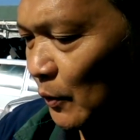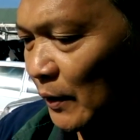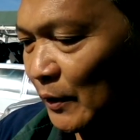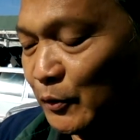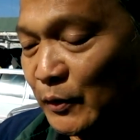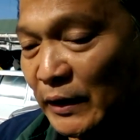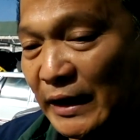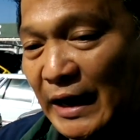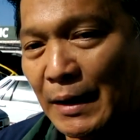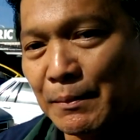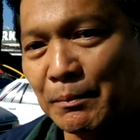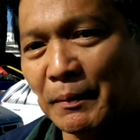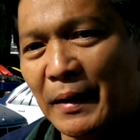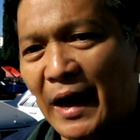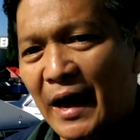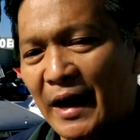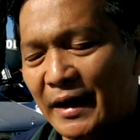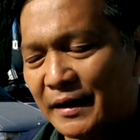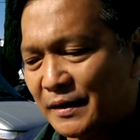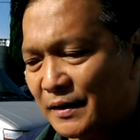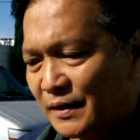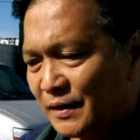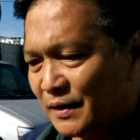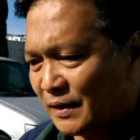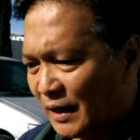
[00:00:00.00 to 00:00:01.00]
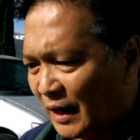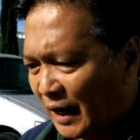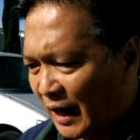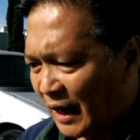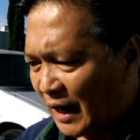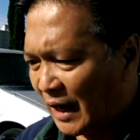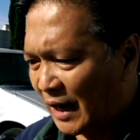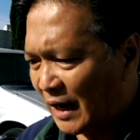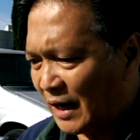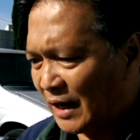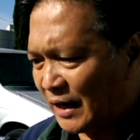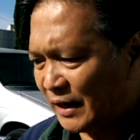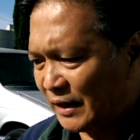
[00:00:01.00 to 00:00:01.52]
when we come back,
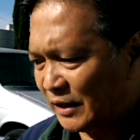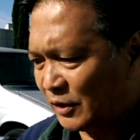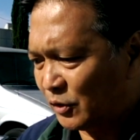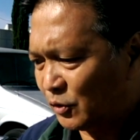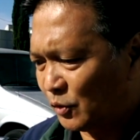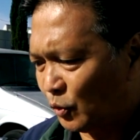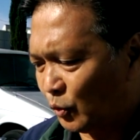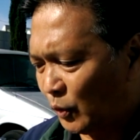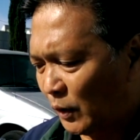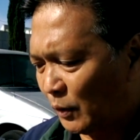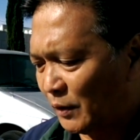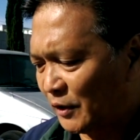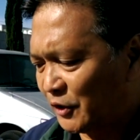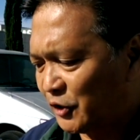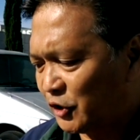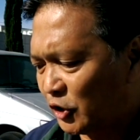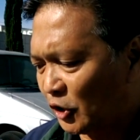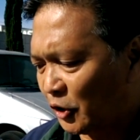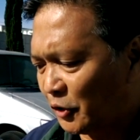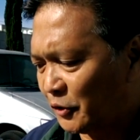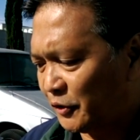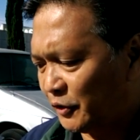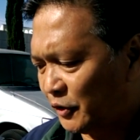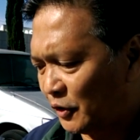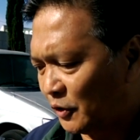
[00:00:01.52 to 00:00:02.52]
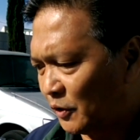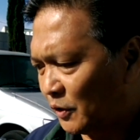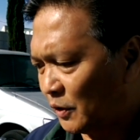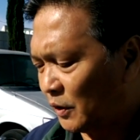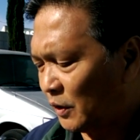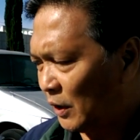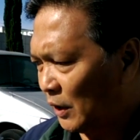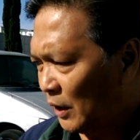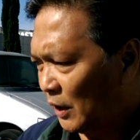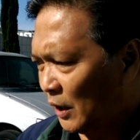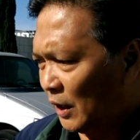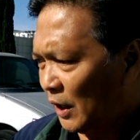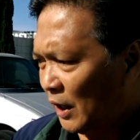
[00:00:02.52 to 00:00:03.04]
we will show you
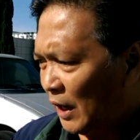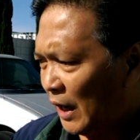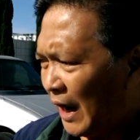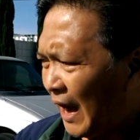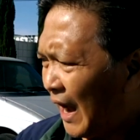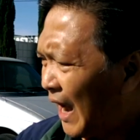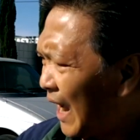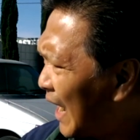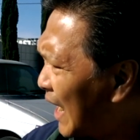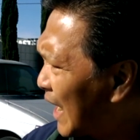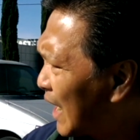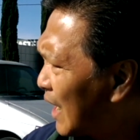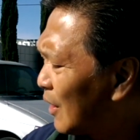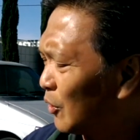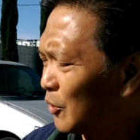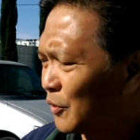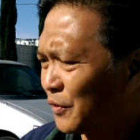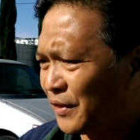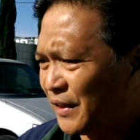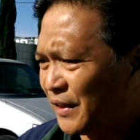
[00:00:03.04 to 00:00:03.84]
how